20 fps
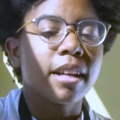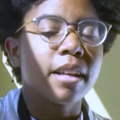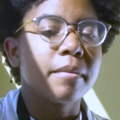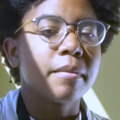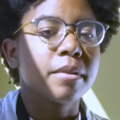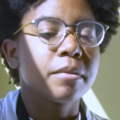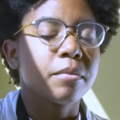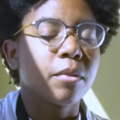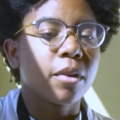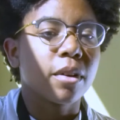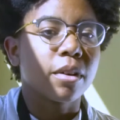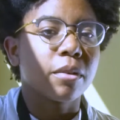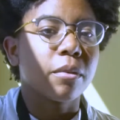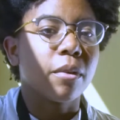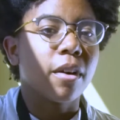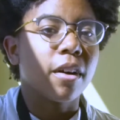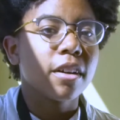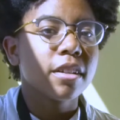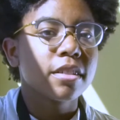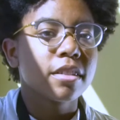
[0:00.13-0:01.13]
name is Morgan
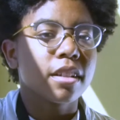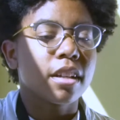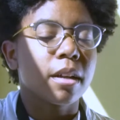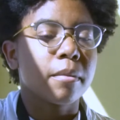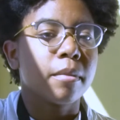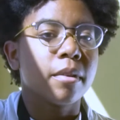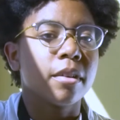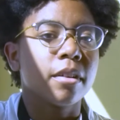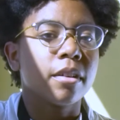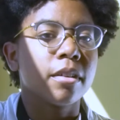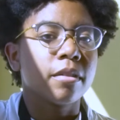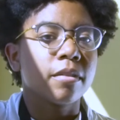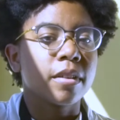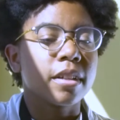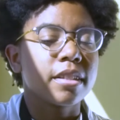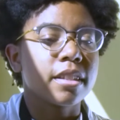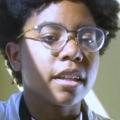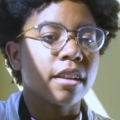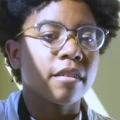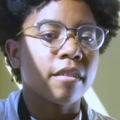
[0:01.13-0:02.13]
Wash, and I'm a
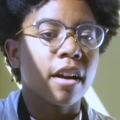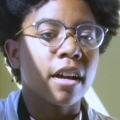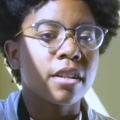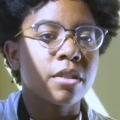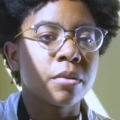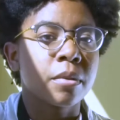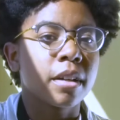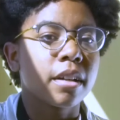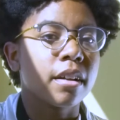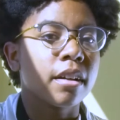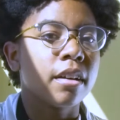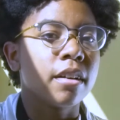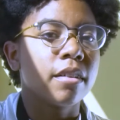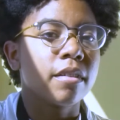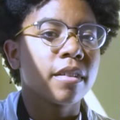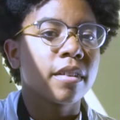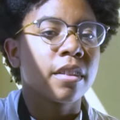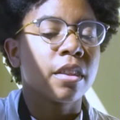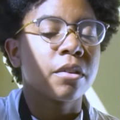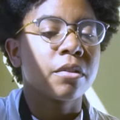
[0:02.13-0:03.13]
recent graduate
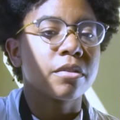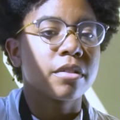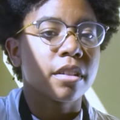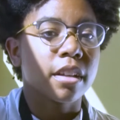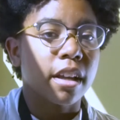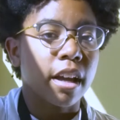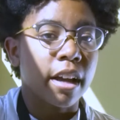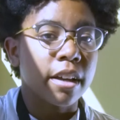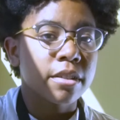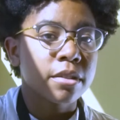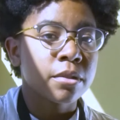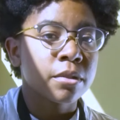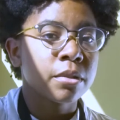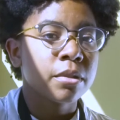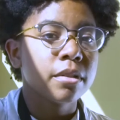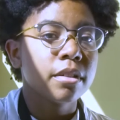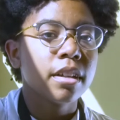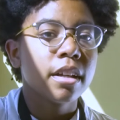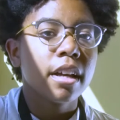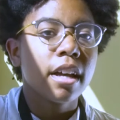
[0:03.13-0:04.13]
of Cathedral City High
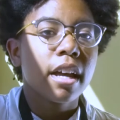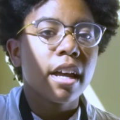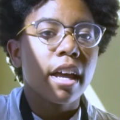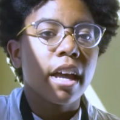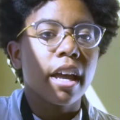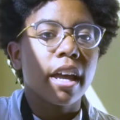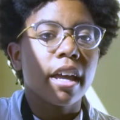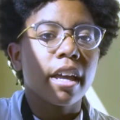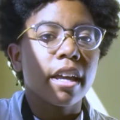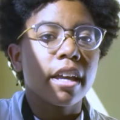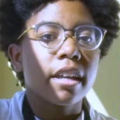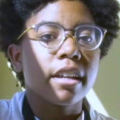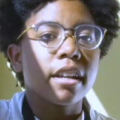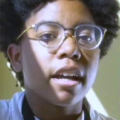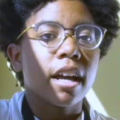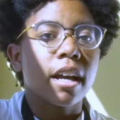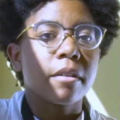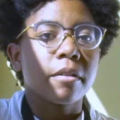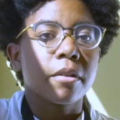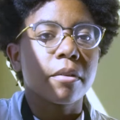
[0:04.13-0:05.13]
School, and
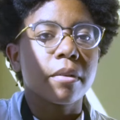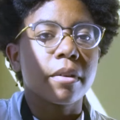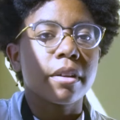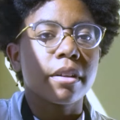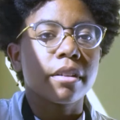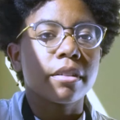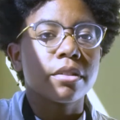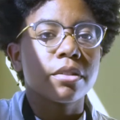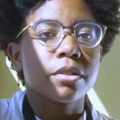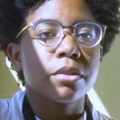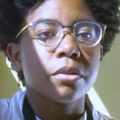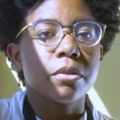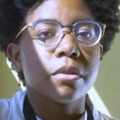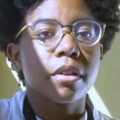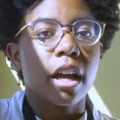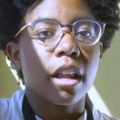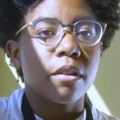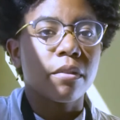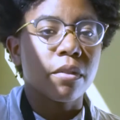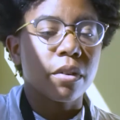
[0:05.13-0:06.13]
I am going to
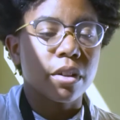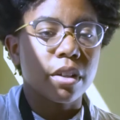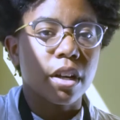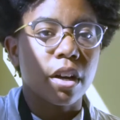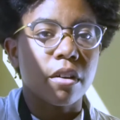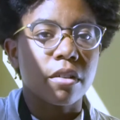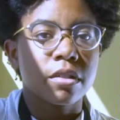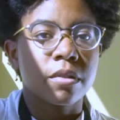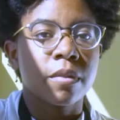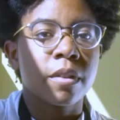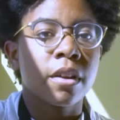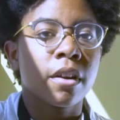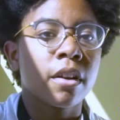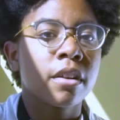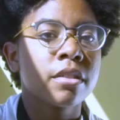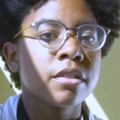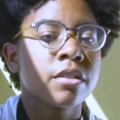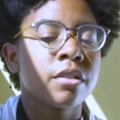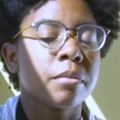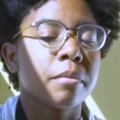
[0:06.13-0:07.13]
California College of the
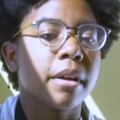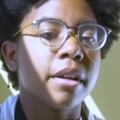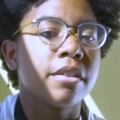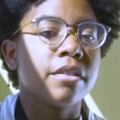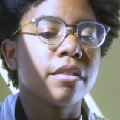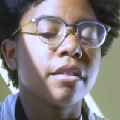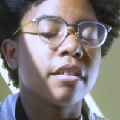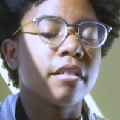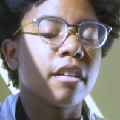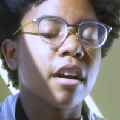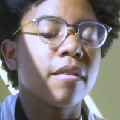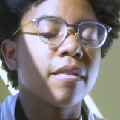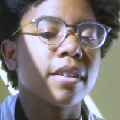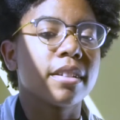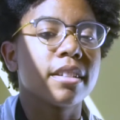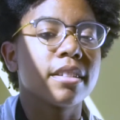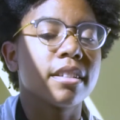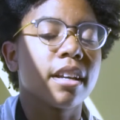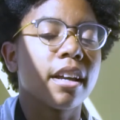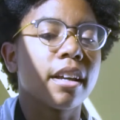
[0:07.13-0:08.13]
Arts to major in graphic
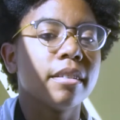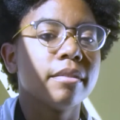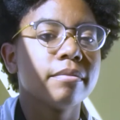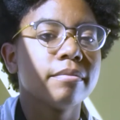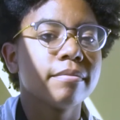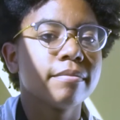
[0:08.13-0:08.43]
design.